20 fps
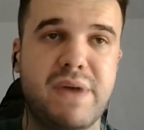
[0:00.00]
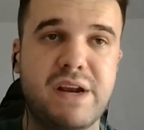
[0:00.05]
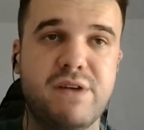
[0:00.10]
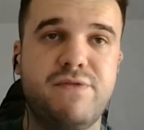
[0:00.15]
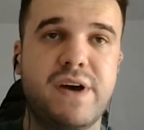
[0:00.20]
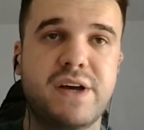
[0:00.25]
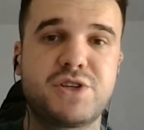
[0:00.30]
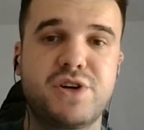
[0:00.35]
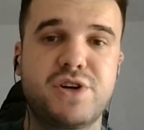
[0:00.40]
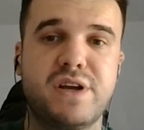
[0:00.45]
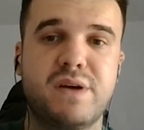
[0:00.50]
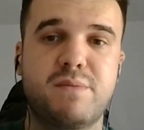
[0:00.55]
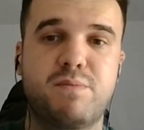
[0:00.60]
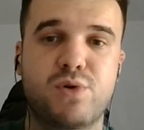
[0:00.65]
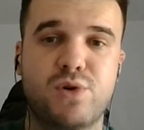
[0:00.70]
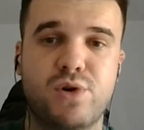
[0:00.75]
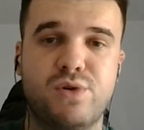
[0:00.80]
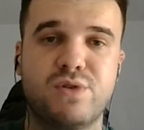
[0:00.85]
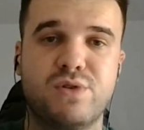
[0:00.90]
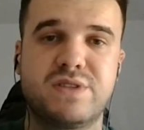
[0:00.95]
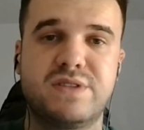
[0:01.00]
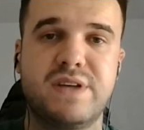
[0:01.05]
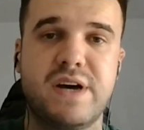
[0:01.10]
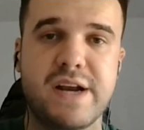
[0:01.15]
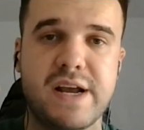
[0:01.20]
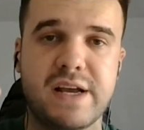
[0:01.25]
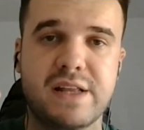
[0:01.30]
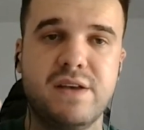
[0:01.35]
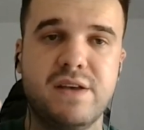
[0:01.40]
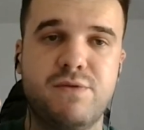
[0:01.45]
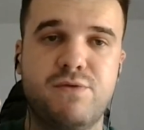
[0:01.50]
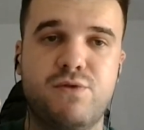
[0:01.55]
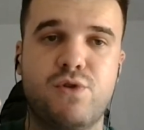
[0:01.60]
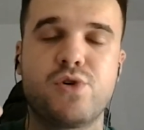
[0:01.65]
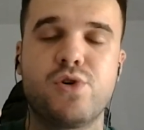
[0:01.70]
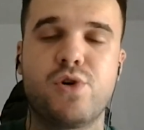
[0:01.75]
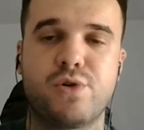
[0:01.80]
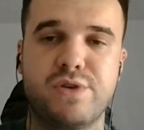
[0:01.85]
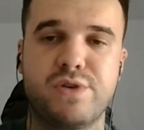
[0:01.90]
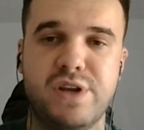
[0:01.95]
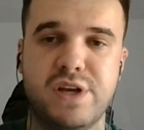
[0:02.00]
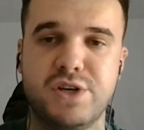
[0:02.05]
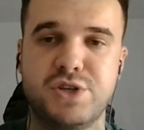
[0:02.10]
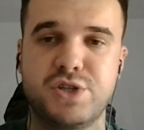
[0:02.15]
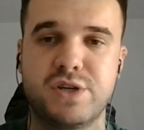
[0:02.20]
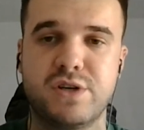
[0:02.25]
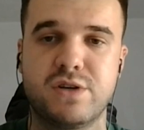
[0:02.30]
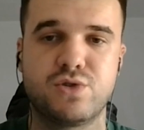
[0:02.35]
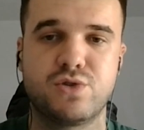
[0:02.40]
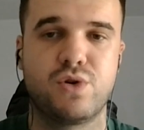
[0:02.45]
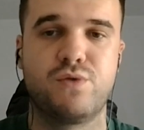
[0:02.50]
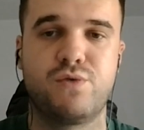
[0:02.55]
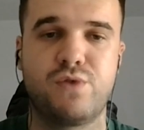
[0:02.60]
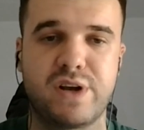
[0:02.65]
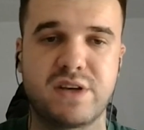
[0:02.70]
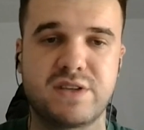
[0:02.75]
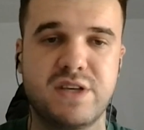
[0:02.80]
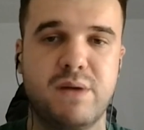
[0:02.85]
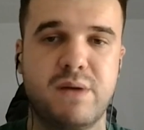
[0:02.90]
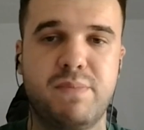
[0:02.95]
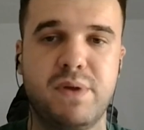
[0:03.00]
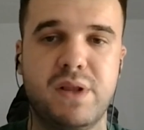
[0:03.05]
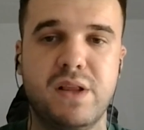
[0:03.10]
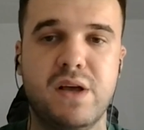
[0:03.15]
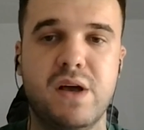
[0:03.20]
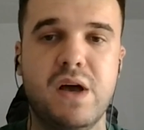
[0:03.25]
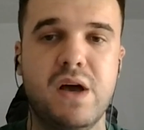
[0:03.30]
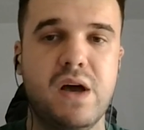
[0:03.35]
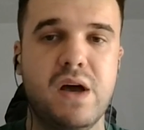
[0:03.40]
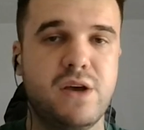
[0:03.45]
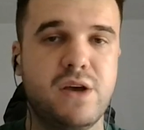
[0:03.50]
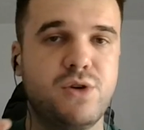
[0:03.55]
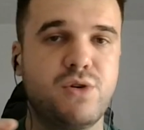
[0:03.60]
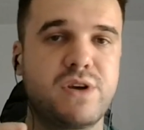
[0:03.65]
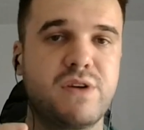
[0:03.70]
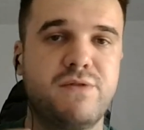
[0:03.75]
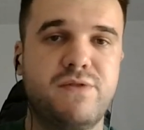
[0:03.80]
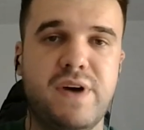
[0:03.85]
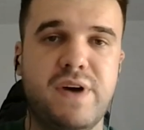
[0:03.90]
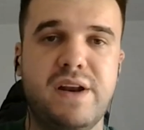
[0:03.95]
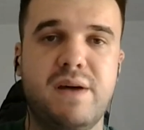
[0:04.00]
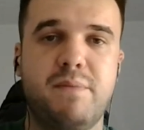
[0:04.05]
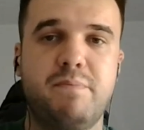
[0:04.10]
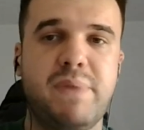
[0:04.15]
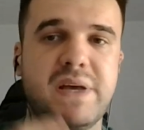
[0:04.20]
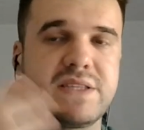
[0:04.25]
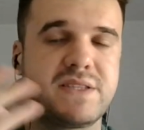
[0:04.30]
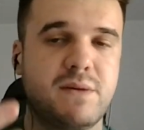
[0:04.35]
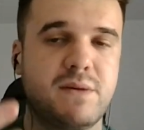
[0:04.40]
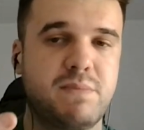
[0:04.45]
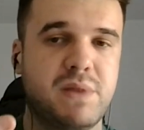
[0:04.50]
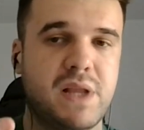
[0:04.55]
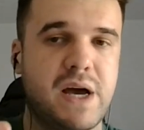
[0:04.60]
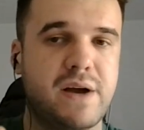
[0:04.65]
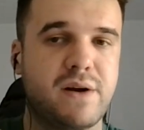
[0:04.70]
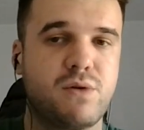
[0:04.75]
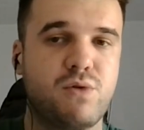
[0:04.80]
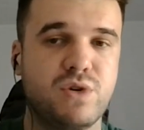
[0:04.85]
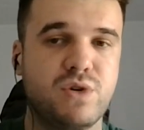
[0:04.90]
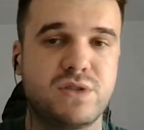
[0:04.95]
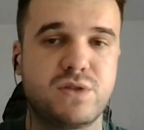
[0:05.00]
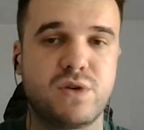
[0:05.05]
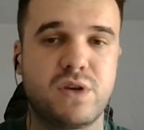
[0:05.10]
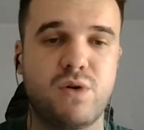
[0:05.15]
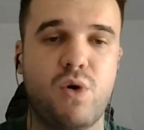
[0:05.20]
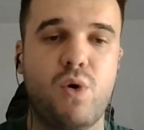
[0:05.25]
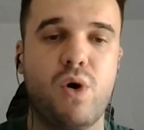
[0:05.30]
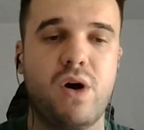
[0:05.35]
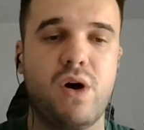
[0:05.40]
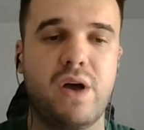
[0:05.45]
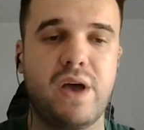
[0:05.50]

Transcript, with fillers: manufacturing products directly for your niche so for example you can find a pet supplier who is